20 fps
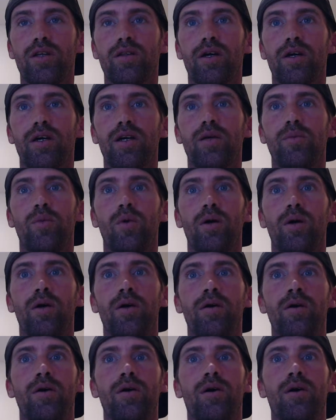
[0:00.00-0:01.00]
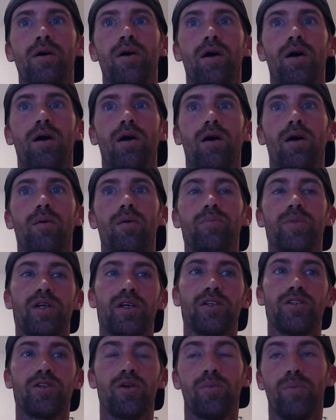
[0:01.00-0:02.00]
anything anymore
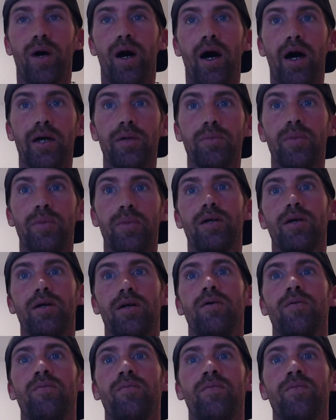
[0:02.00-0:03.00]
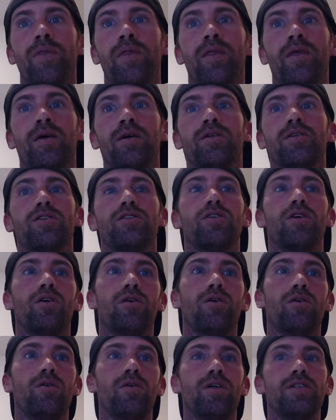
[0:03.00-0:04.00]
because they're behind me.
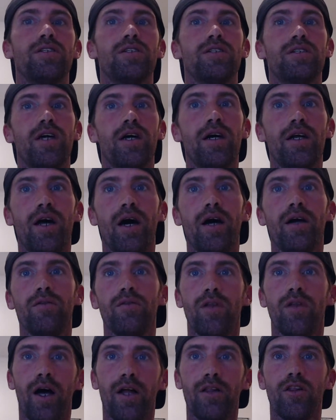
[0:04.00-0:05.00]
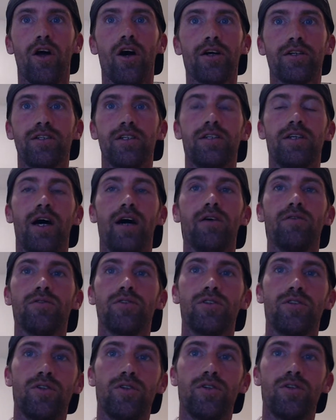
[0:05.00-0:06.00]
So instead, I locked it
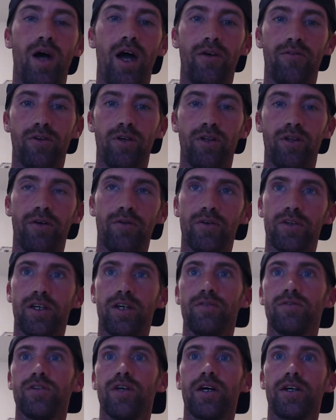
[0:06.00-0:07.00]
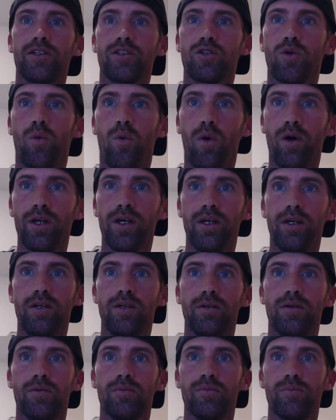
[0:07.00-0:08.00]
down to every level gives like a
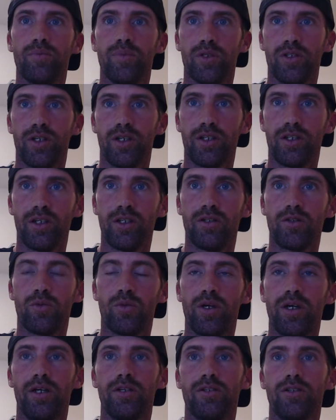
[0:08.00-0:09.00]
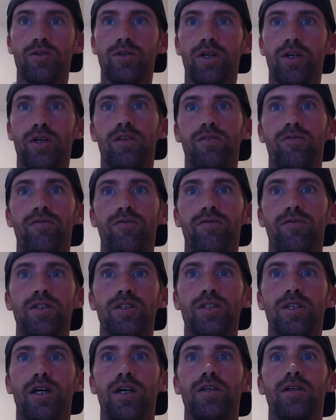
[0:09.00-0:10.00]
20 positions re-entry into the 50
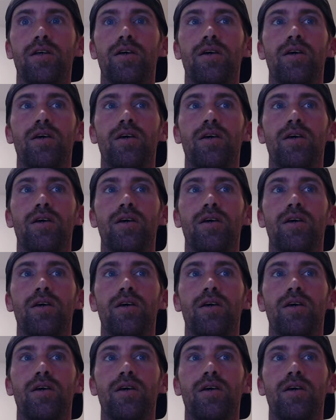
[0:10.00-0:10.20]
cent.